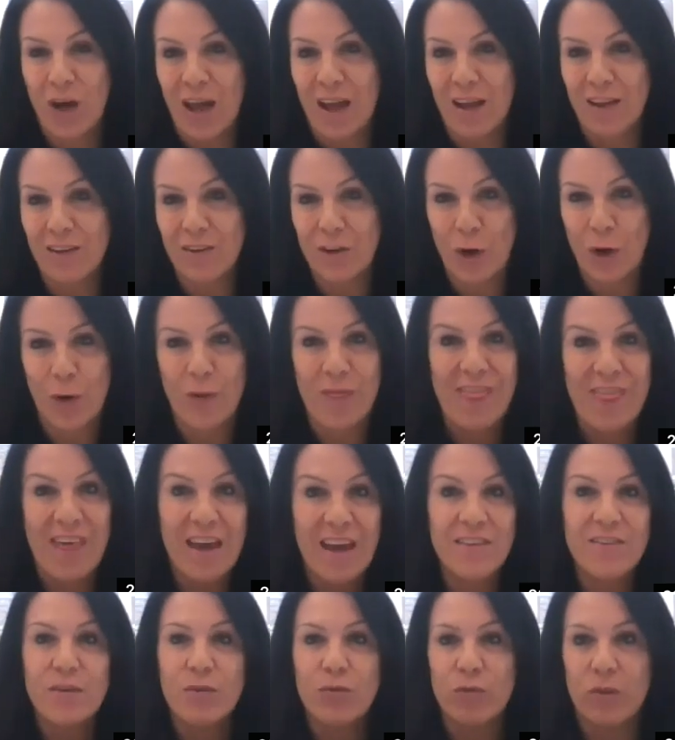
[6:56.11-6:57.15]
and in
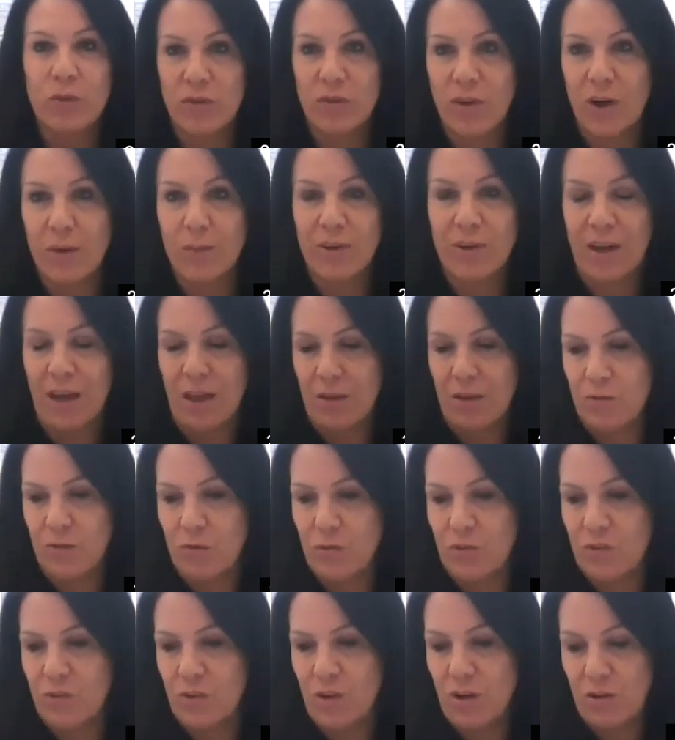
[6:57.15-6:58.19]
their different types of cancer
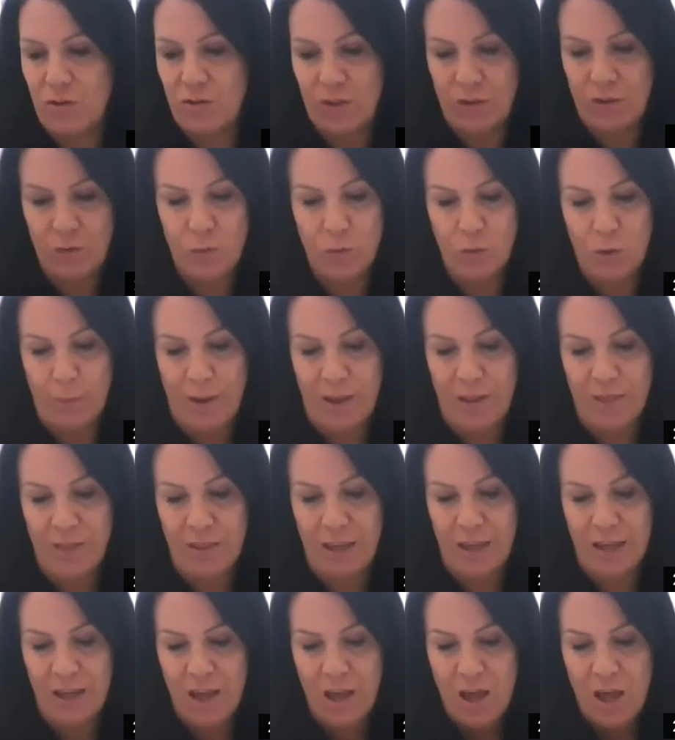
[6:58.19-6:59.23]
research, they talk about
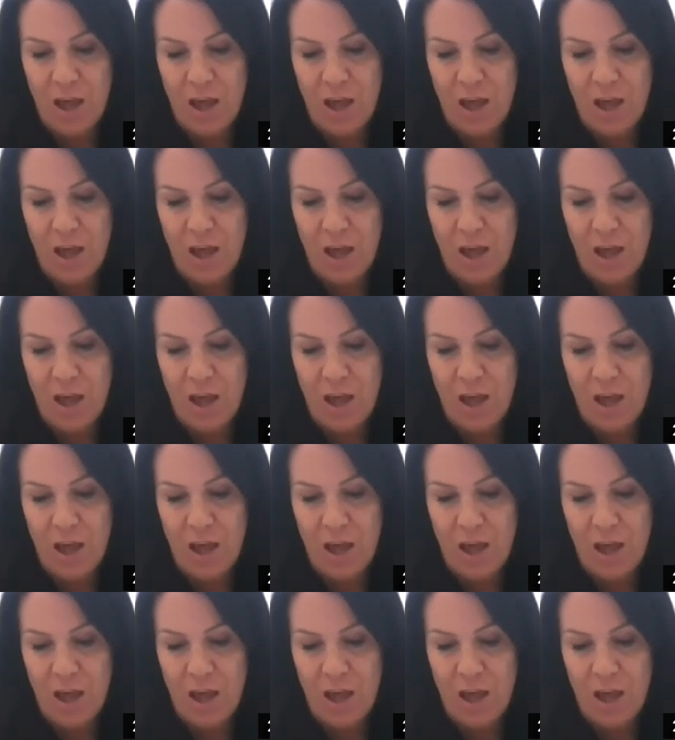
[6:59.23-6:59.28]
the